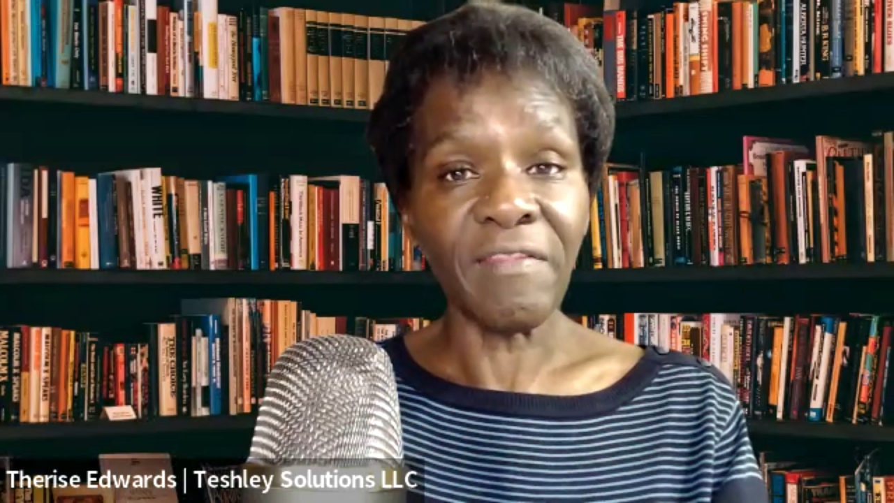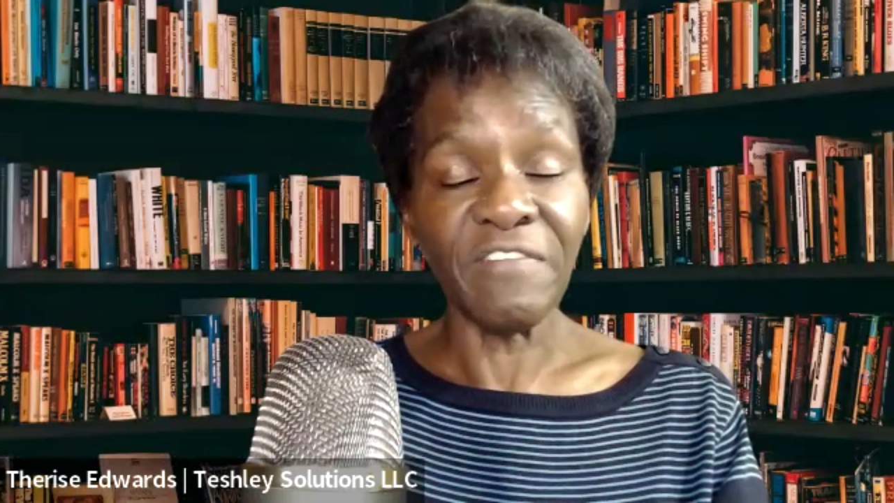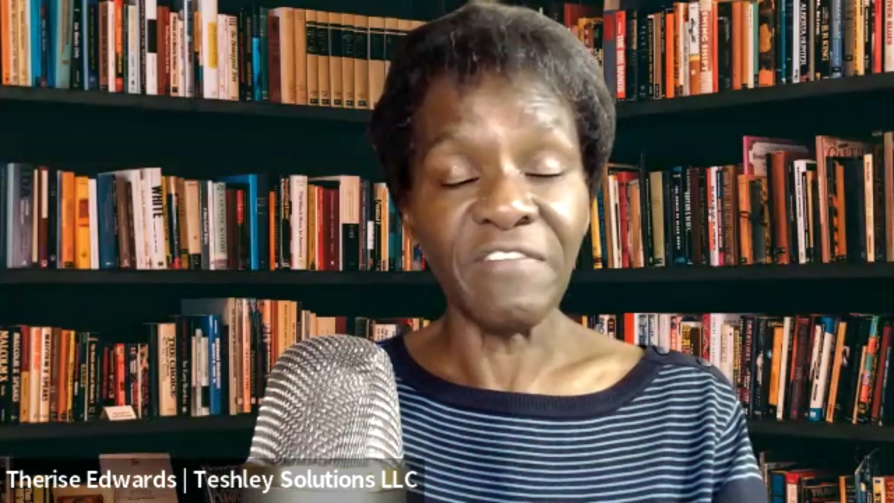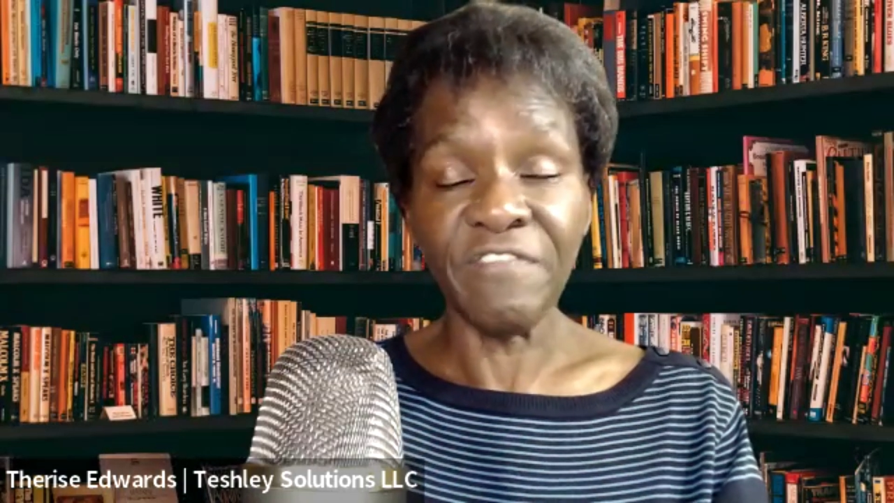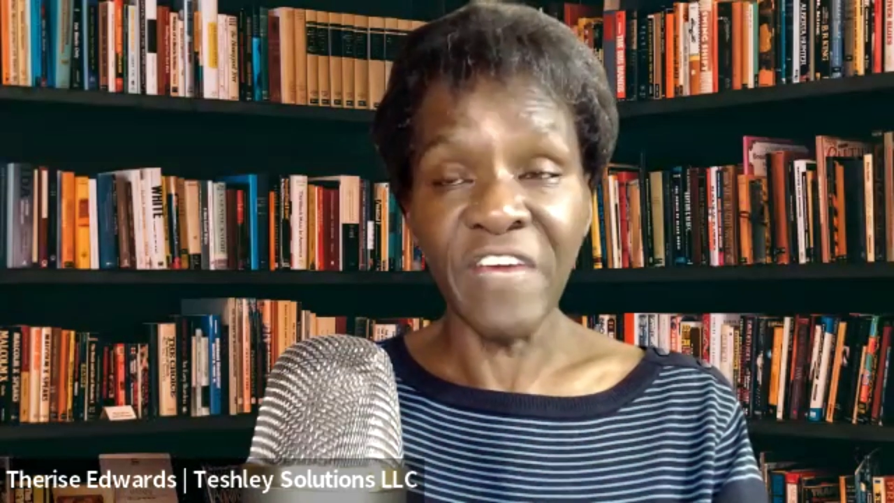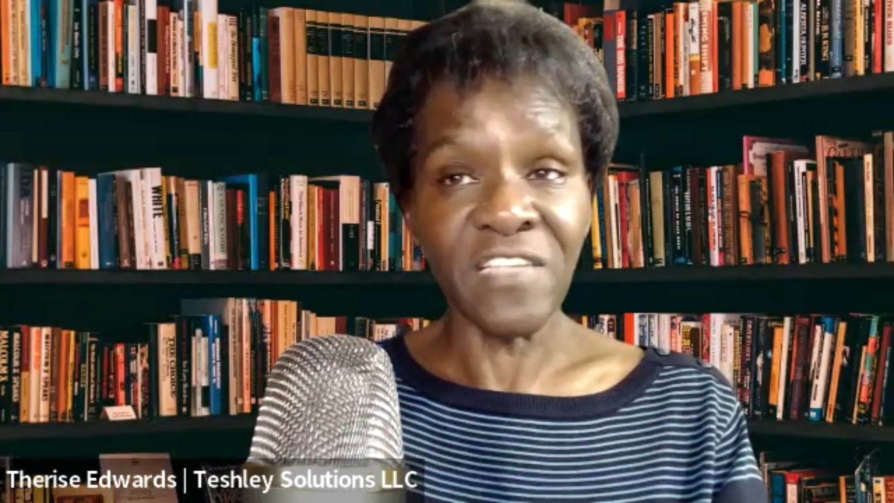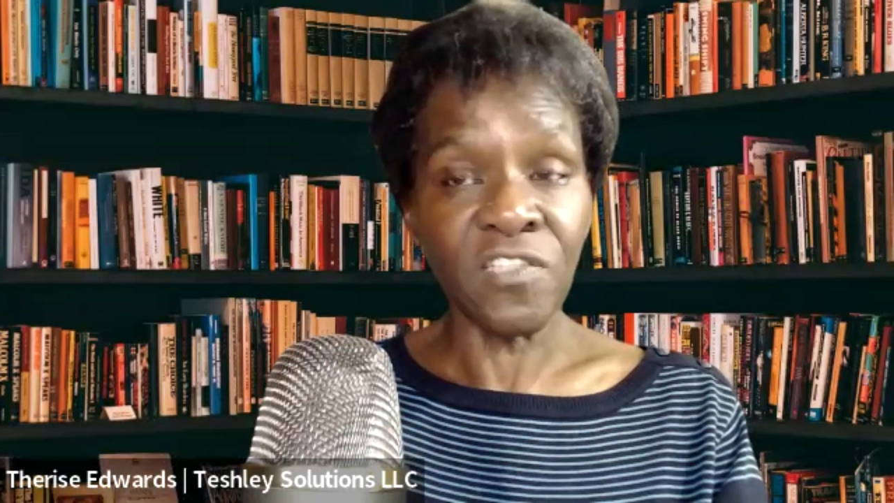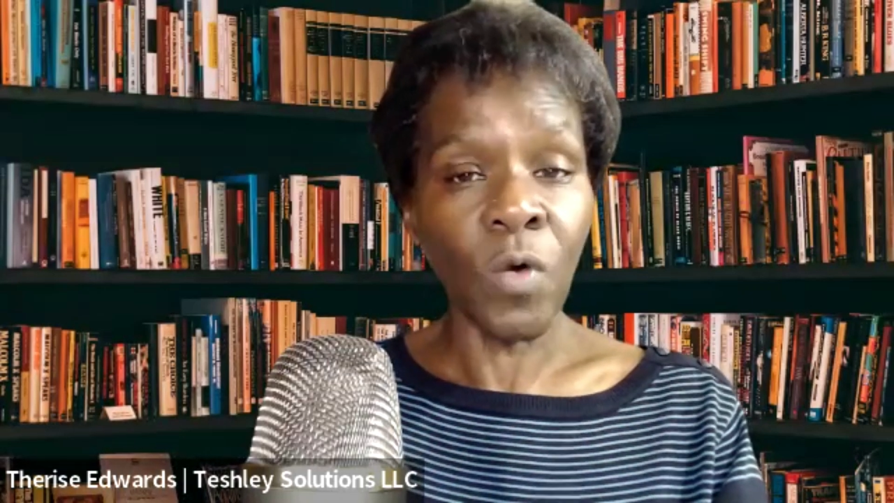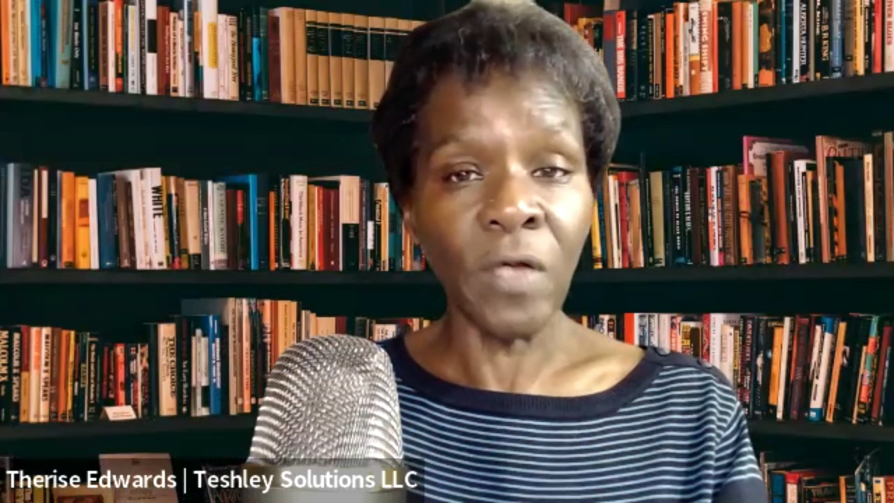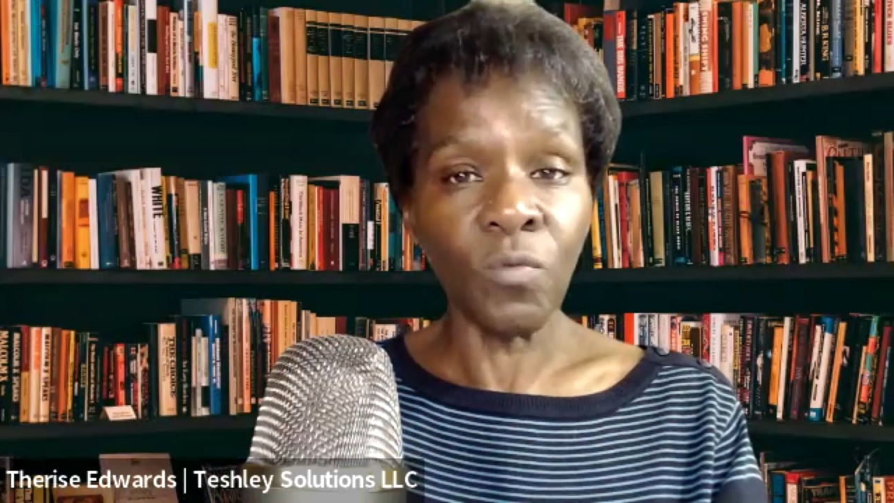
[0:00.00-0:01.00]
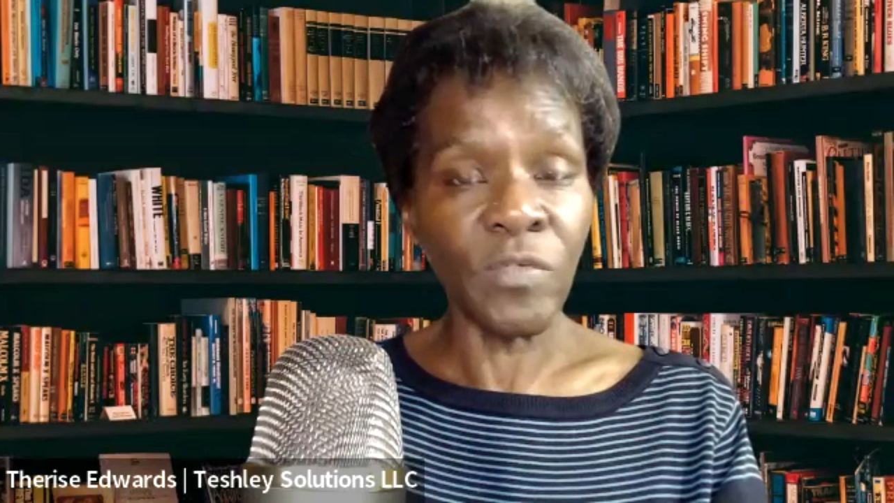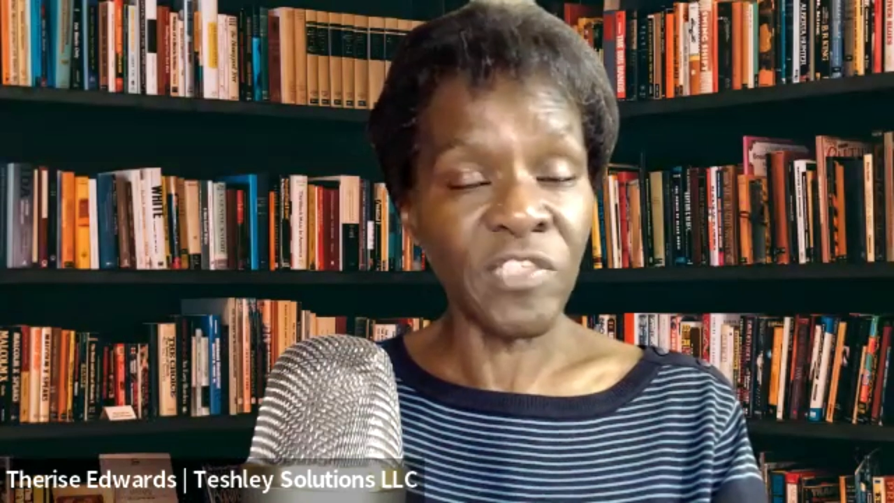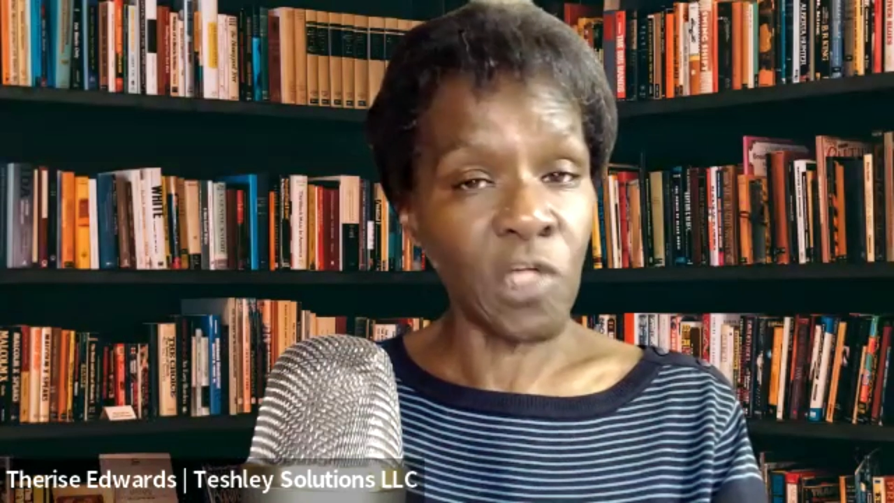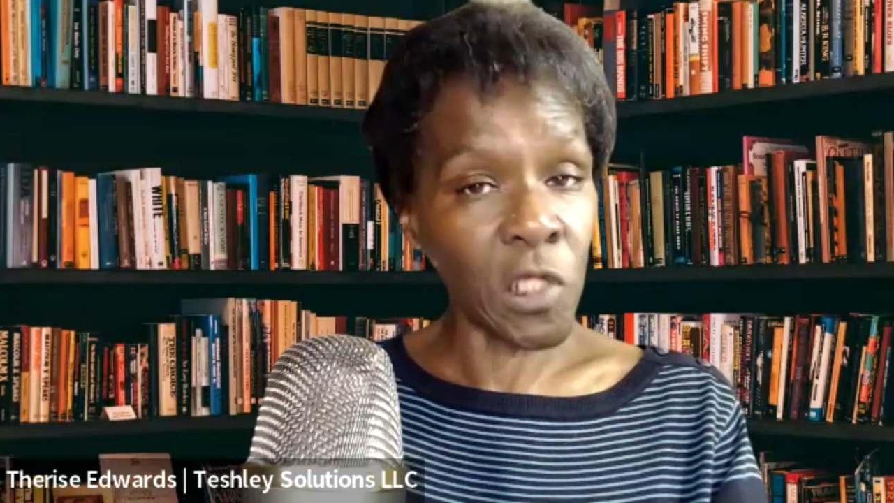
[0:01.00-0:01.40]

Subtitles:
that phase 1 was